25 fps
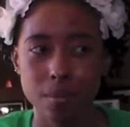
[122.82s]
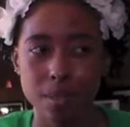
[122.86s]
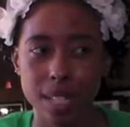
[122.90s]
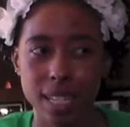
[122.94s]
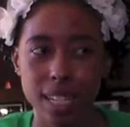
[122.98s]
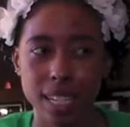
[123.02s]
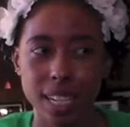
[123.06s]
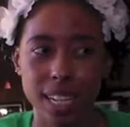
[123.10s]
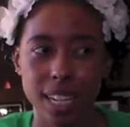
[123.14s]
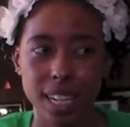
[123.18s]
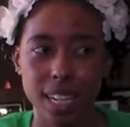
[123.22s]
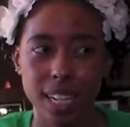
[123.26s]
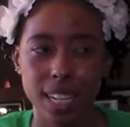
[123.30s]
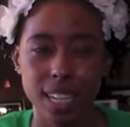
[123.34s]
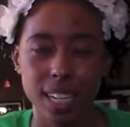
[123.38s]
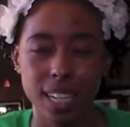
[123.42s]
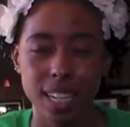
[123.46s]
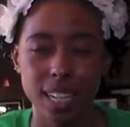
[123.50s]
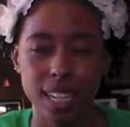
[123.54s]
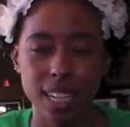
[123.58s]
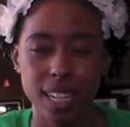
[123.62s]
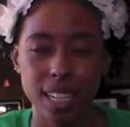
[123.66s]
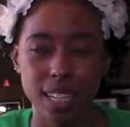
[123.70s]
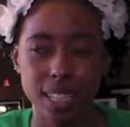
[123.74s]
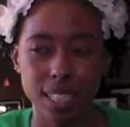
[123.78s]
I'm thinking,
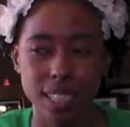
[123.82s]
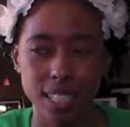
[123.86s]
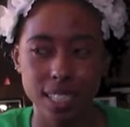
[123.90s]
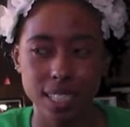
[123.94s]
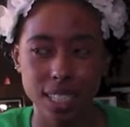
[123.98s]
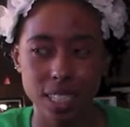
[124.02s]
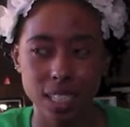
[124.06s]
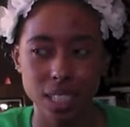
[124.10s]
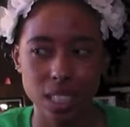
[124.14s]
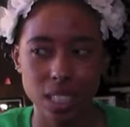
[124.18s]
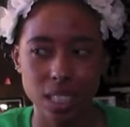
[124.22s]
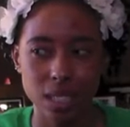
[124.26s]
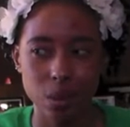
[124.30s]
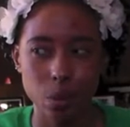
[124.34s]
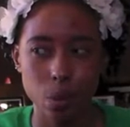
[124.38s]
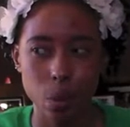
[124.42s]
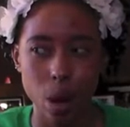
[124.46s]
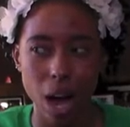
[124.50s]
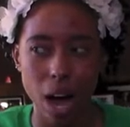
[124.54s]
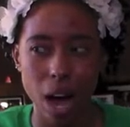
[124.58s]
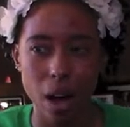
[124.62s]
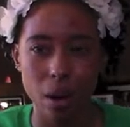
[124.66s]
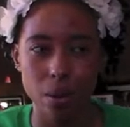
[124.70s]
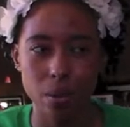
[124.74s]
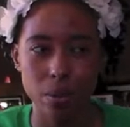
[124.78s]
uh,
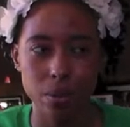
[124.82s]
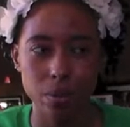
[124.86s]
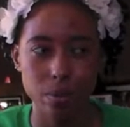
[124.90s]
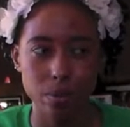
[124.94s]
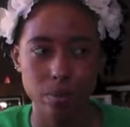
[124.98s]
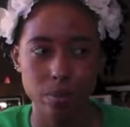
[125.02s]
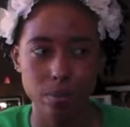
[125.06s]
wow,